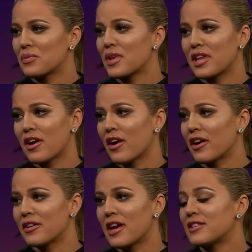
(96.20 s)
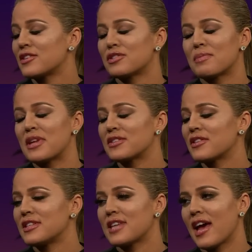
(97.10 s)
We really are. It just depends
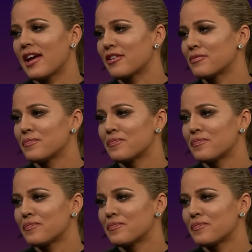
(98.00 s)
on the day.